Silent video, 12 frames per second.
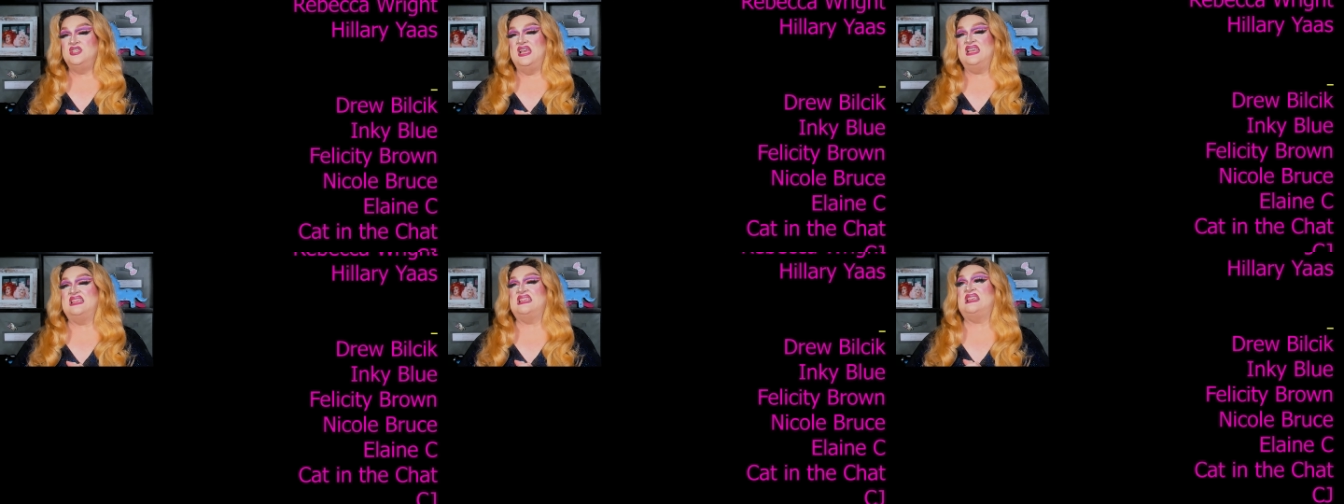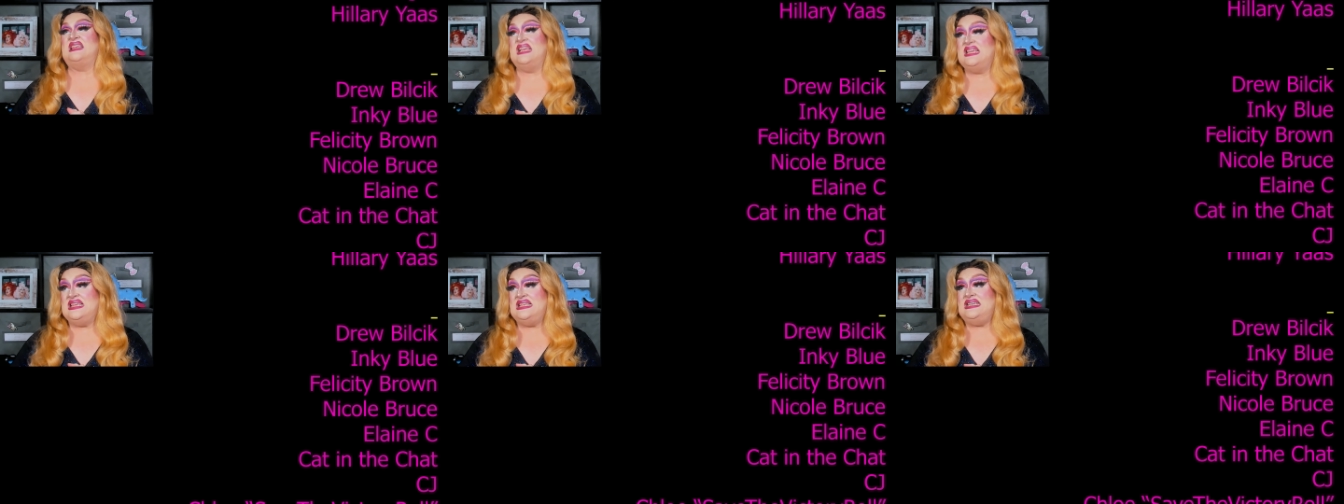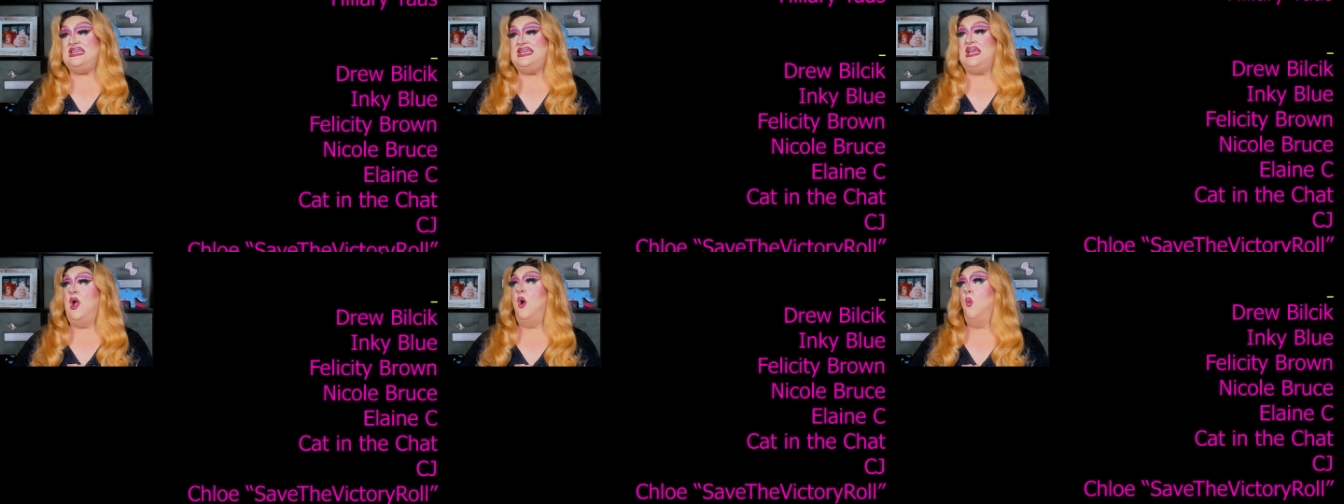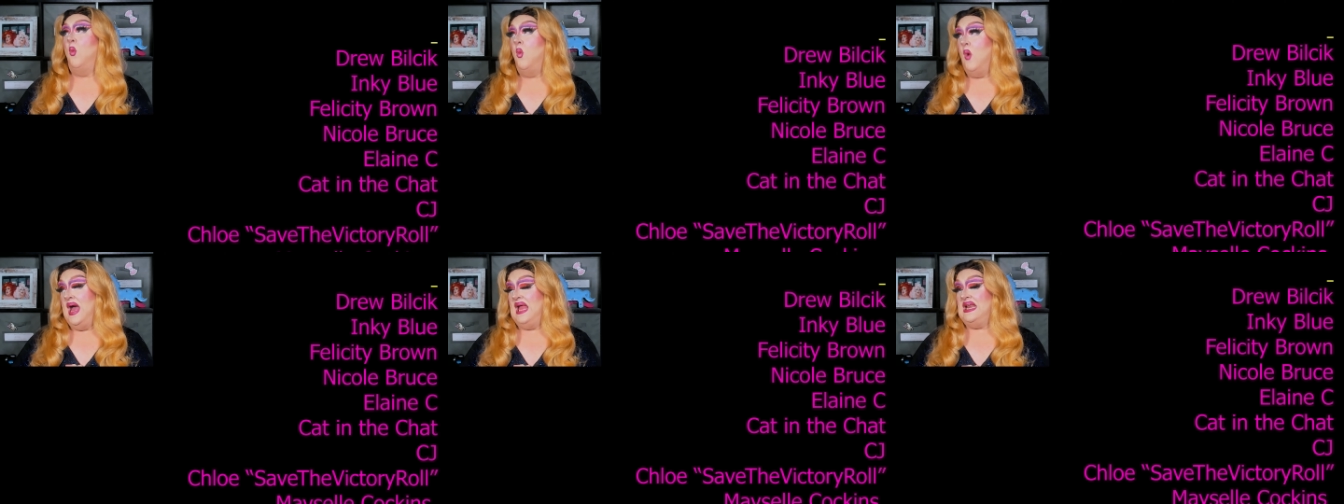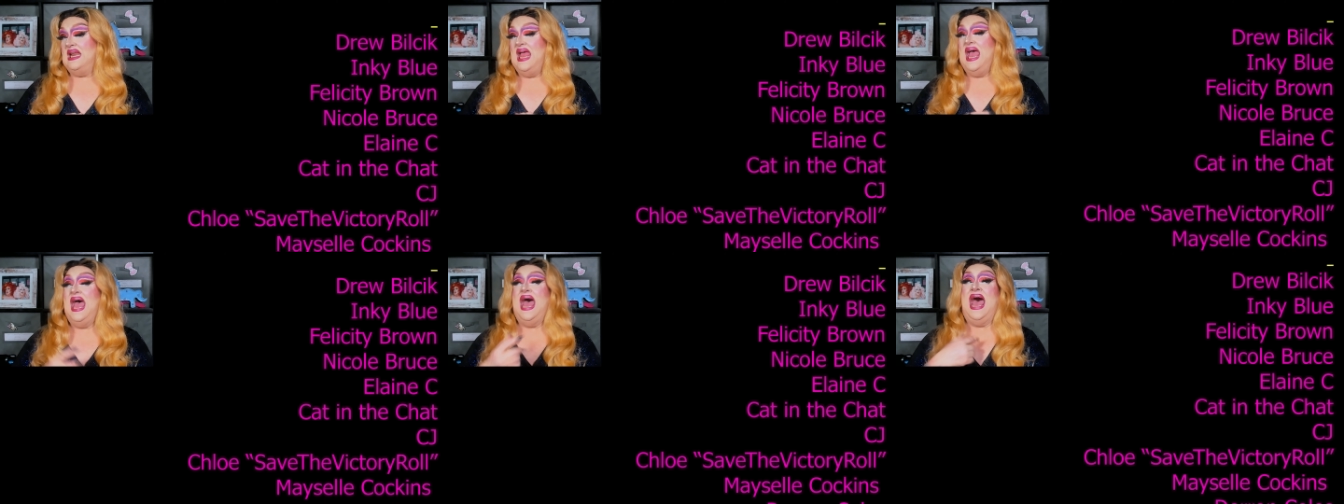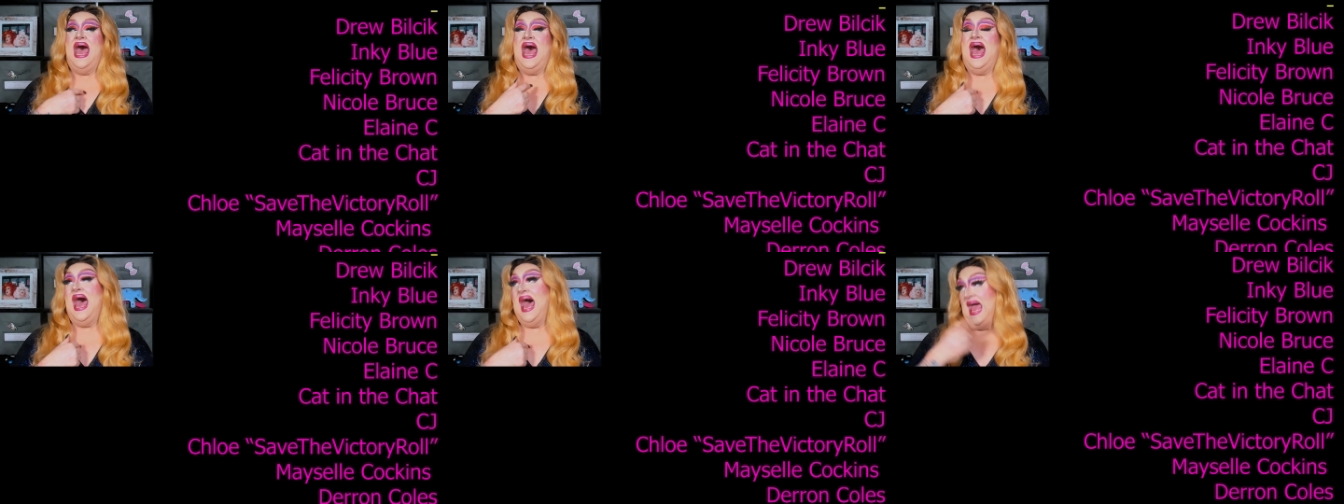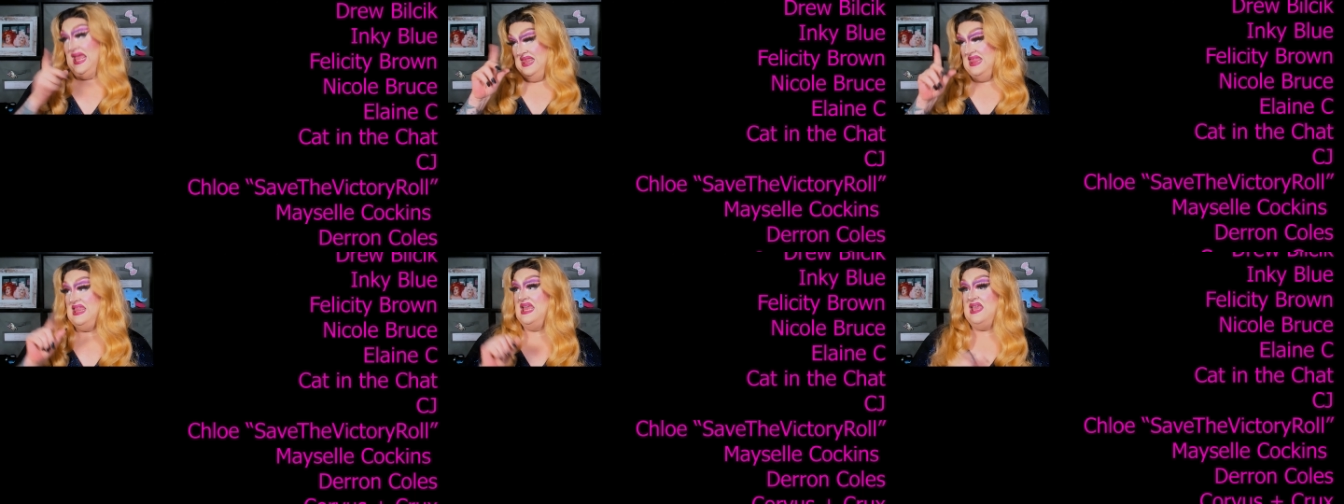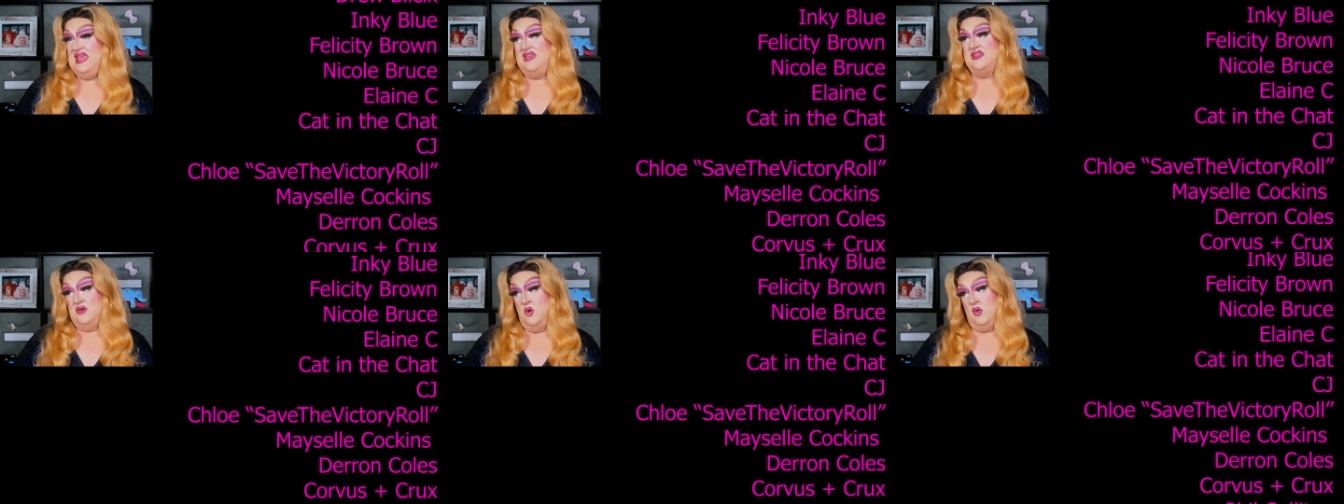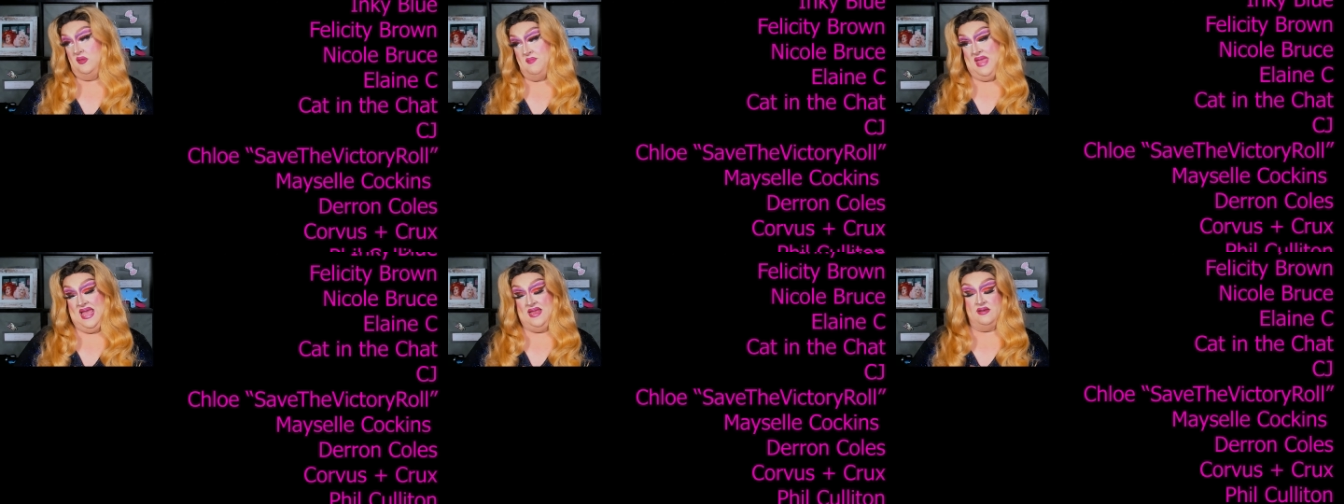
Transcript: is 61. I think he's an old man.